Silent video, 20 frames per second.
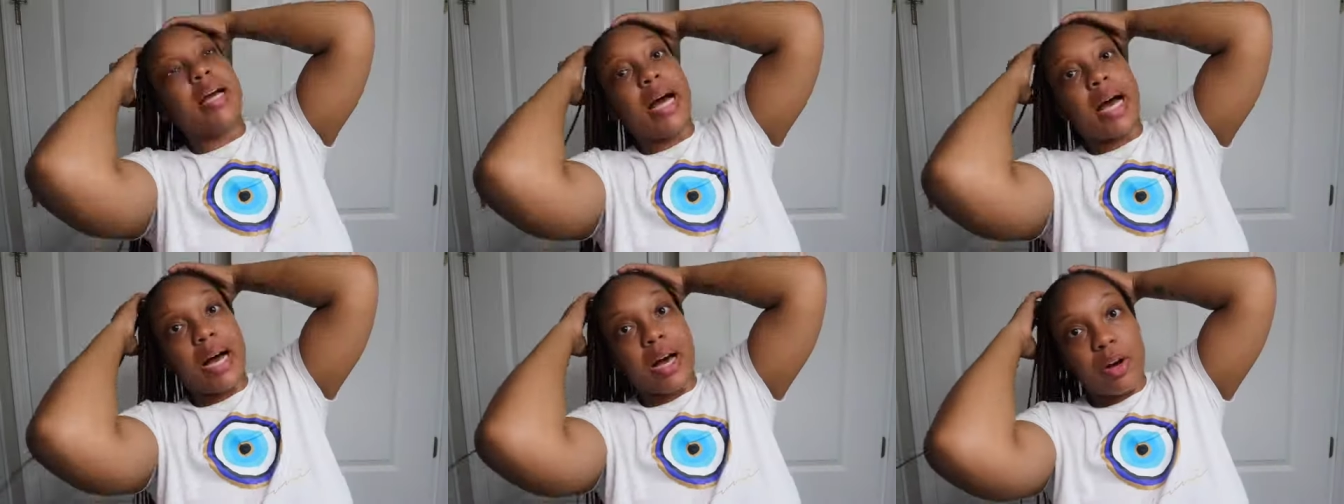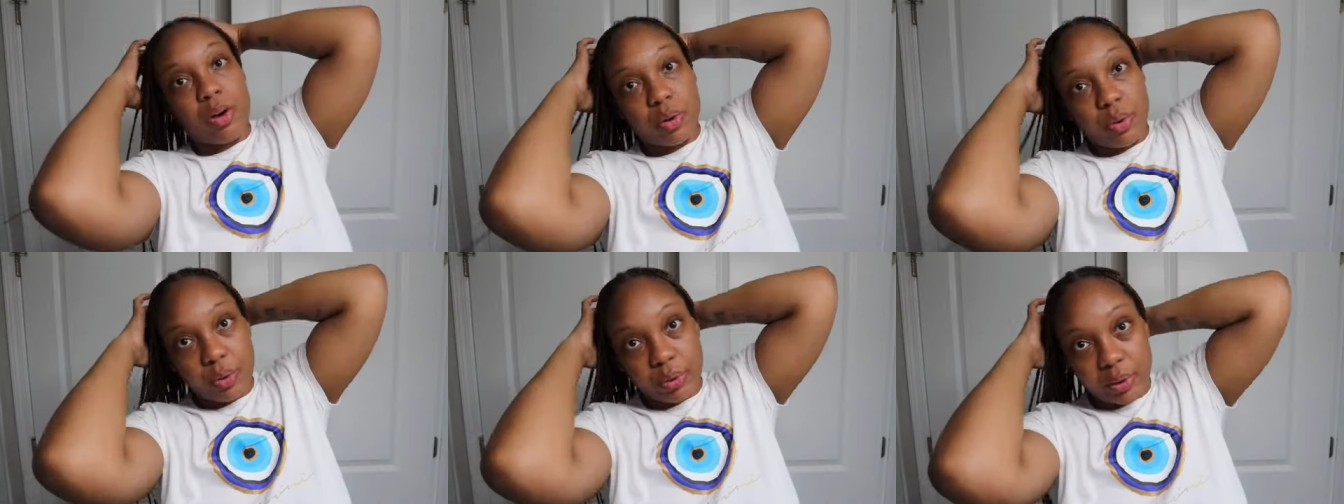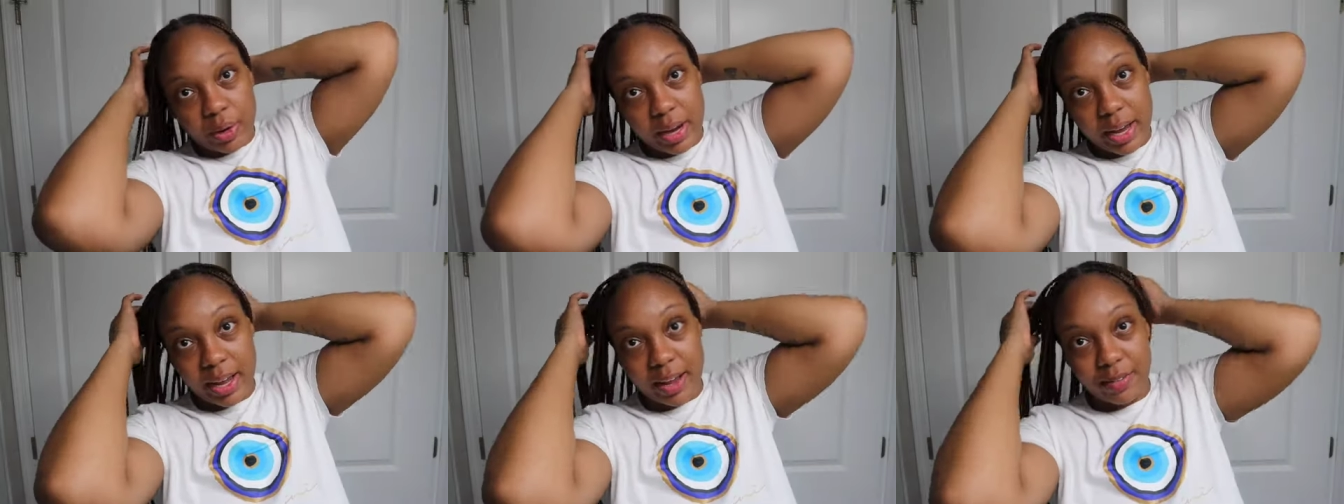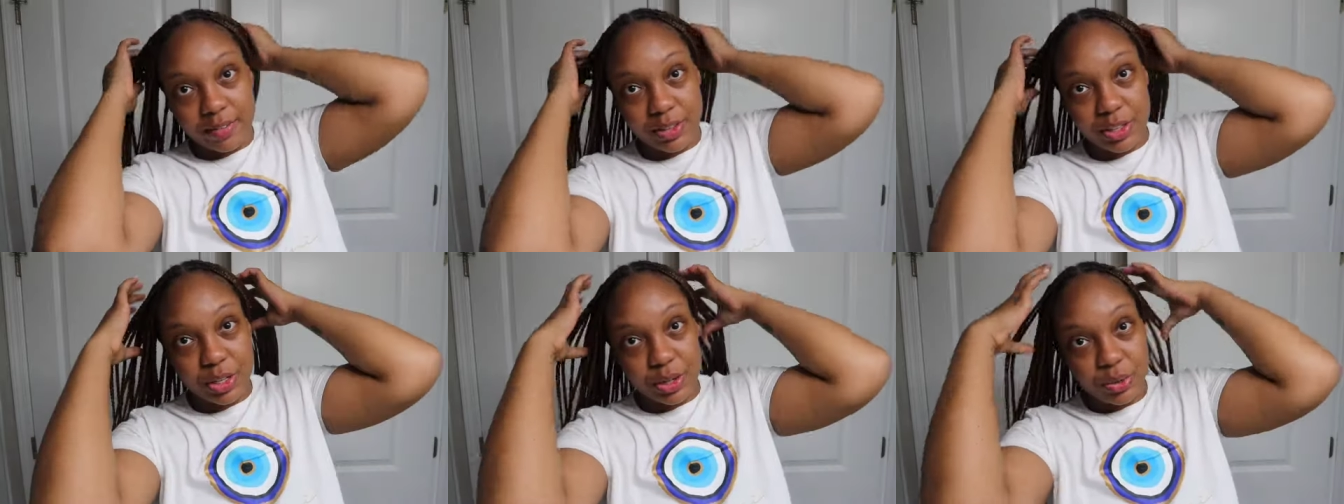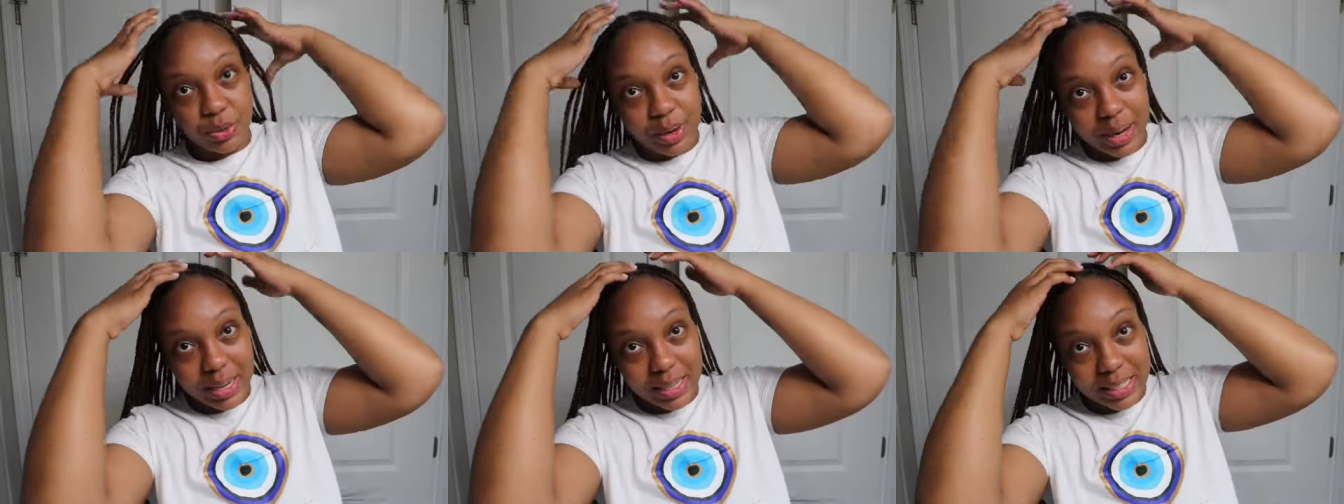How have
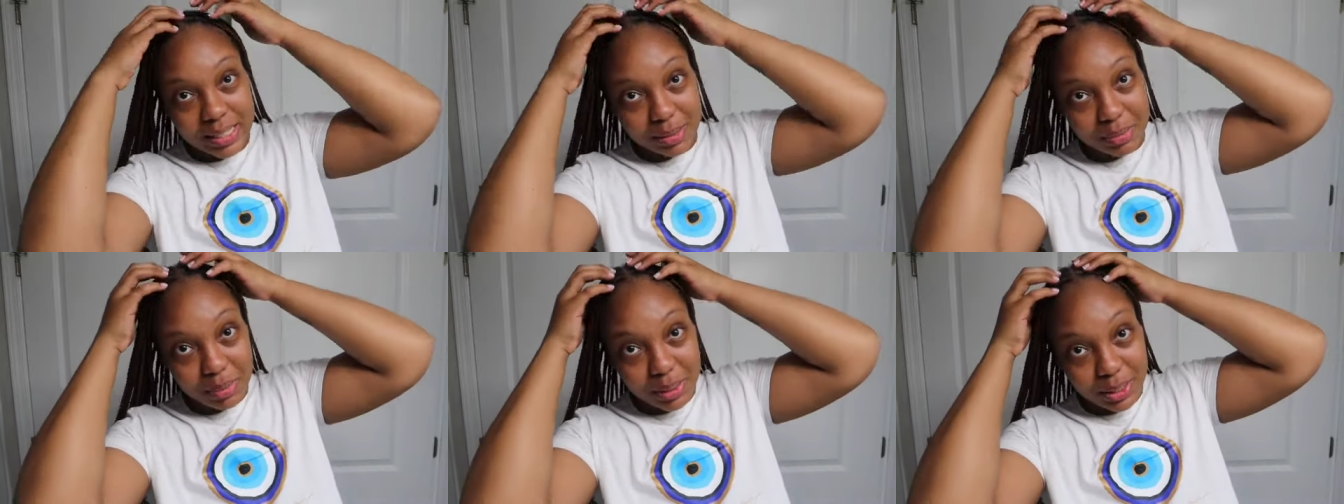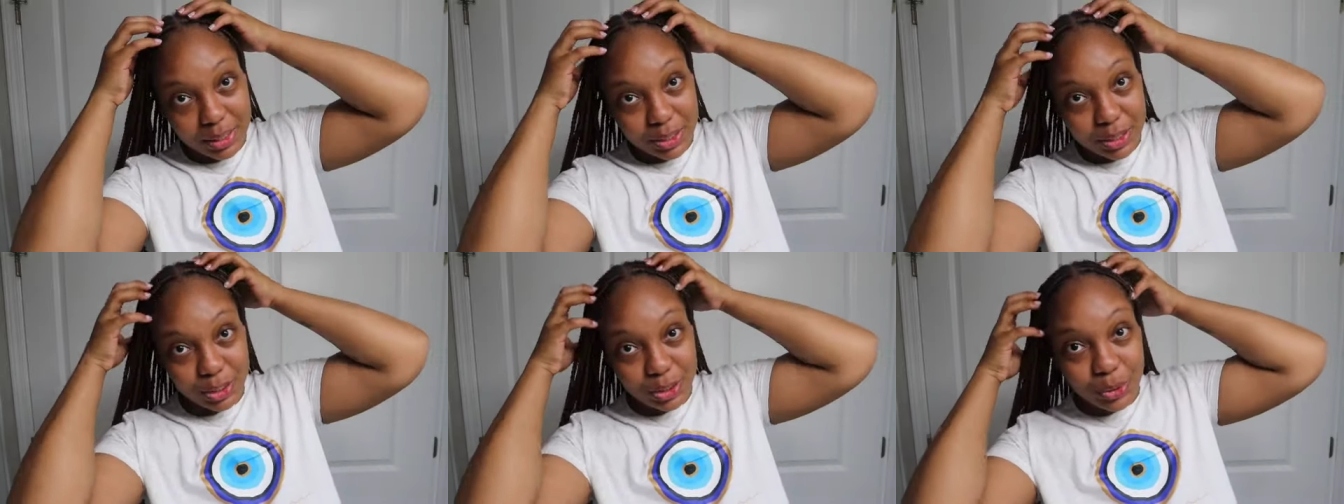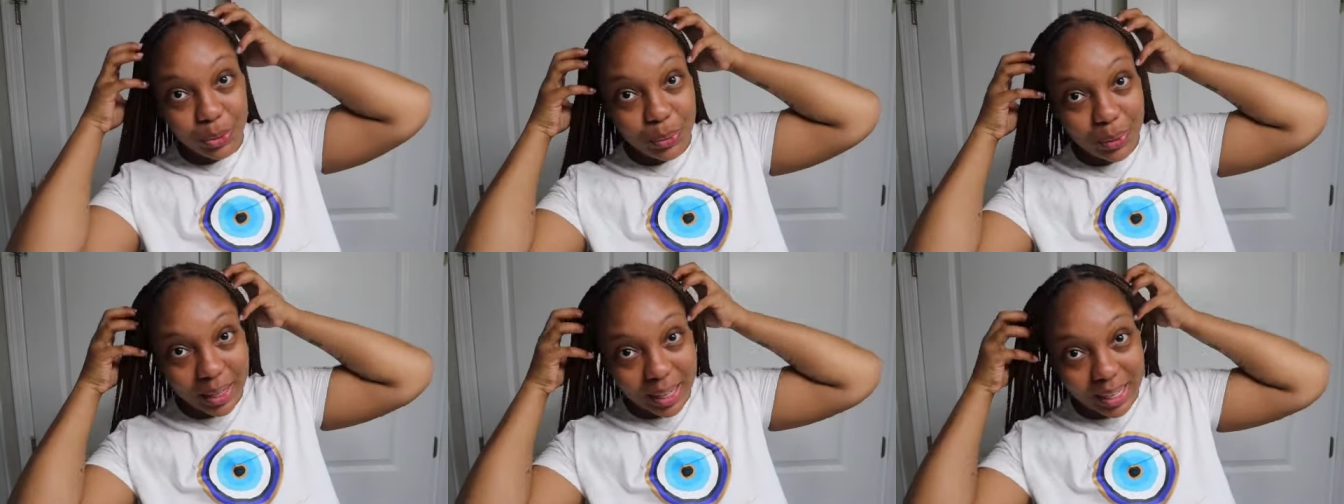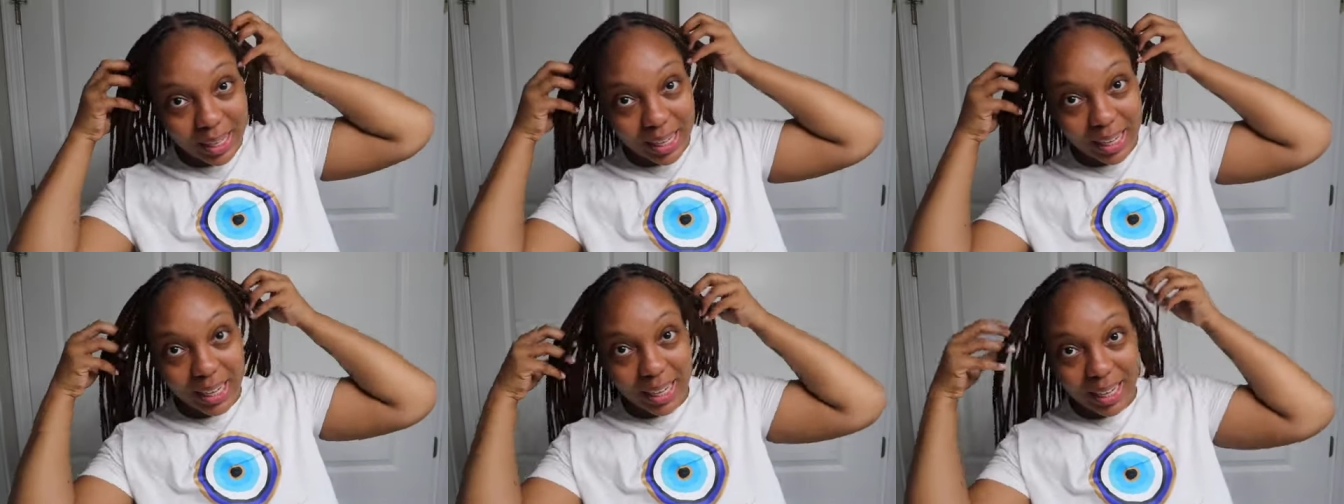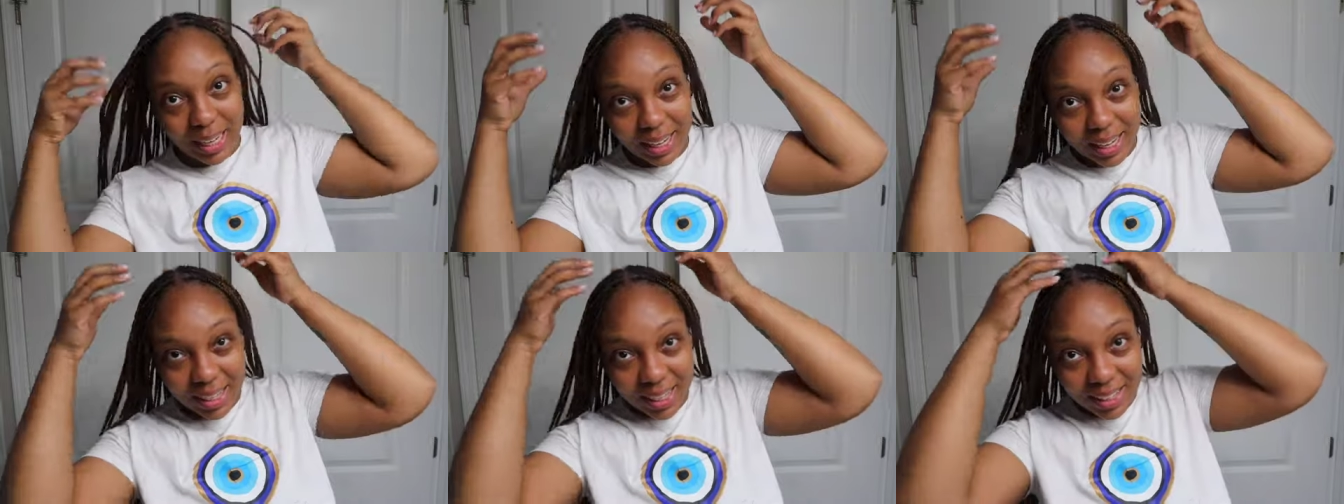you guys been
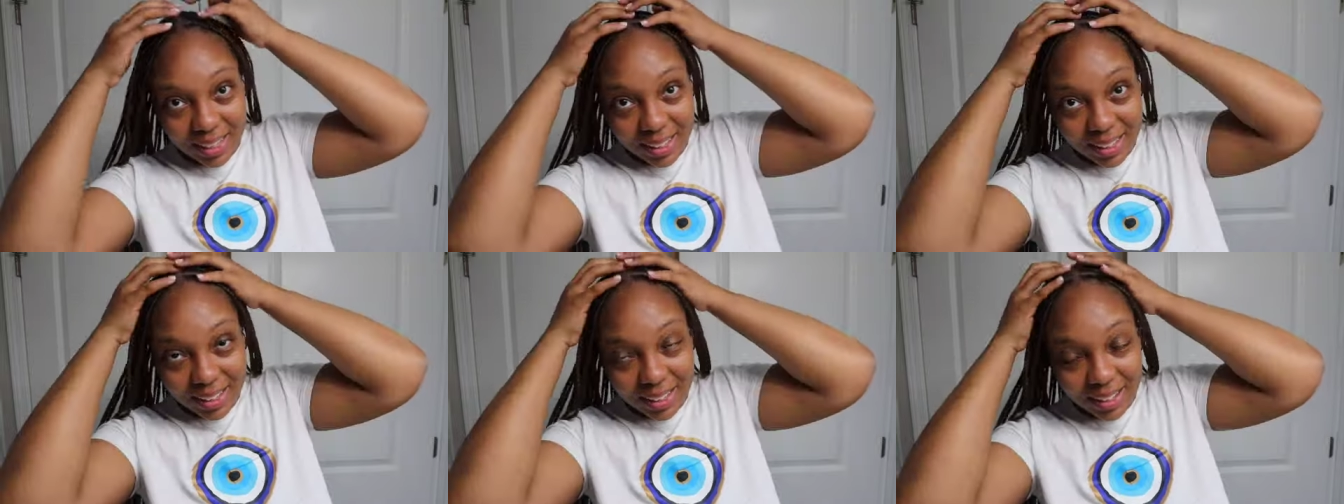doing?